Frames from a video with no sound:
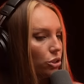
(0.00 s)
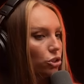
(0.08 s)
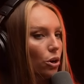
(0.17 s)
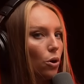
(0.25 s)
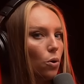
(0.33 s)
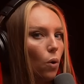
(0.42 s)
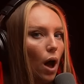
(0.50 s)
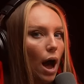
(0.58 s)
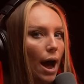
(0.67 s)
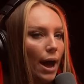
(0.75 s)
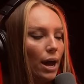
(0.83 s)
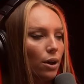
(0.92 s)
So
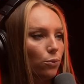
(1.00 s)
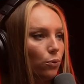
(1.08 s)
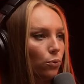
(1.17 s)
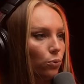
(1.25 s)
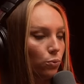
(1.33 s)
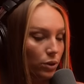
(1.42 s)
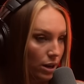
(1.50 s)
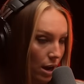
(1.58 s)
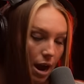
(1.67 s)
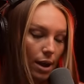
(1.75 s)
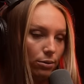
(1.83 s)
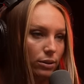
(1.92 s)
I
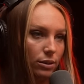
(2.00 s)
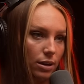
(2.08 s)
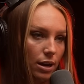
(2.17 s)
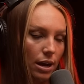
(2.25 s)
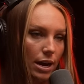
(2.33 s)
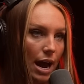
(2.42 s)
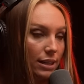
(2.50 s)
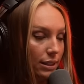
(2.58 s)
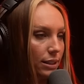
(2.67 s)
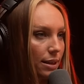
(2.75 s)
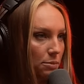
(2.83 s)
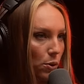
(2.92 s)
asked
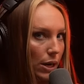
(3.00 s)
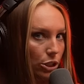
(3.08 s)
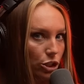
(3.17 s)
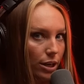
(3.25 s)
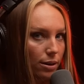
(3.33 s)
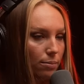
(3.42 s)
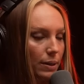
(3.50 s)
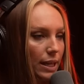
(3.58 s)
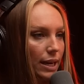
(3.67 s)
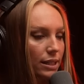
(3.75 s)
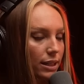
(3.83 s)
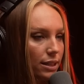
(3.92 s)
the same question, but
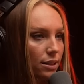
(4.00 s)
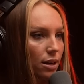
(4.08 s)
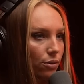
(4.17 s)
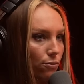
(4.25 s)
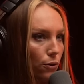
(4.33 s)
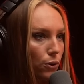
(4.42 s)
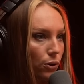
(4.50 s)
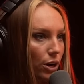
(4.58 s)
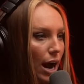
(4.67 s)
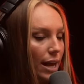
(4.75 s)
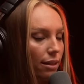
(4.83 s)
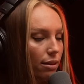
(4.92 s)
then as I dug
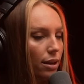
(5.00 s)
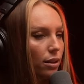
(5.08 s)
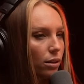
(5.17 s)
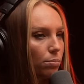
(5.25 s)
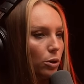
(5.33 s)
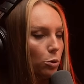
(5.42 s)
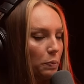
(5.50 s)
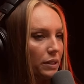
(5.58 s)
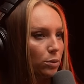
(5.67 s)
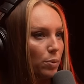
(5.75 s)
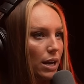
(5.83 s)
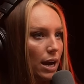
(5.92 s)
further, I think the
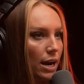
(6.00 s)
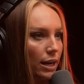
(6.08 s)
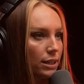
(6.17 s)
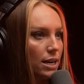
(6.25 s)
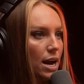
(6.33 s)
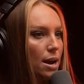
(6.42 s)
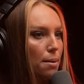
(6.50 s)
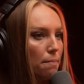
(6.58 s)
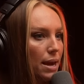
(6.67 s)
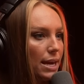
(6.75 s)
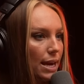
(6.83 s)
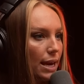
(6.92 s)
purpose behind
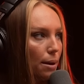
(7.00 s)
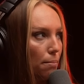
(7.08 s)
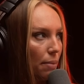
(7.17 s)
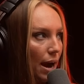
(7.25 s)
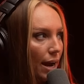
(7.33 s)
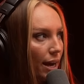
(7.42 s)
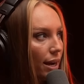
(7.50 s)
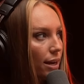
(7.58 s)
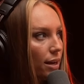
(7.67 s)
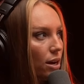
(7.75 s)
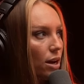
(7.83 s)
making him buy it,